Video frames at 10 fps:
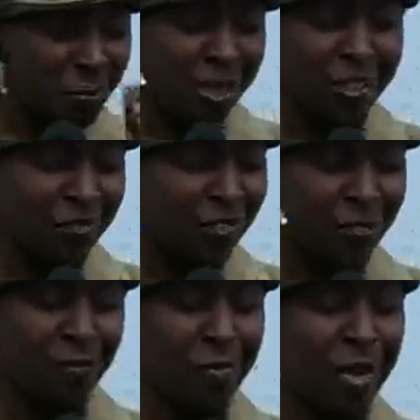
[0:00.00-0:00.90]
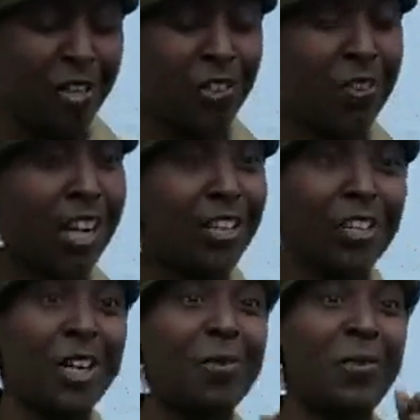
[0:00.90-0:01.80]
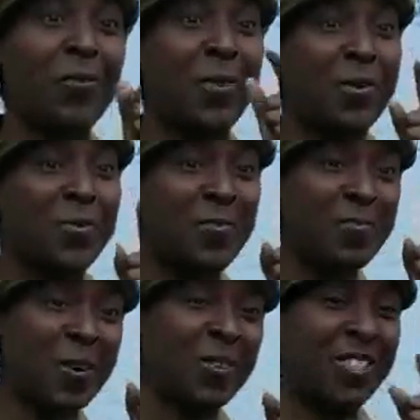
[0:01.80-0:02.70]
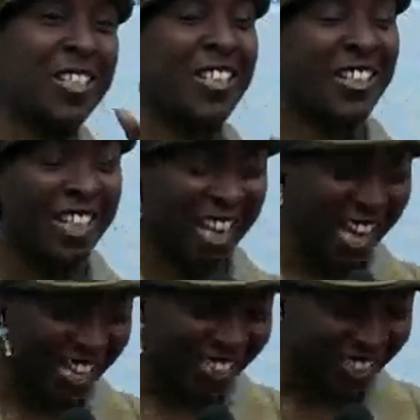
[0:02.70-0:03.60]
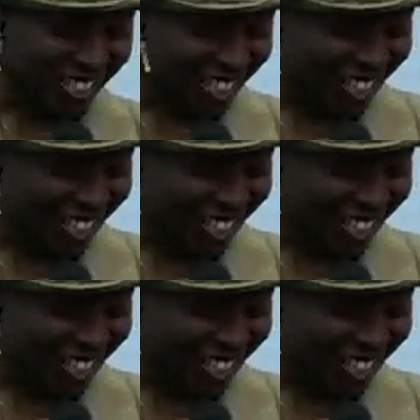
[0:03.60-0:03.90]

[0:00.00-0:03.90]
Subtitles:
bit of information that I shared with one person in the cast.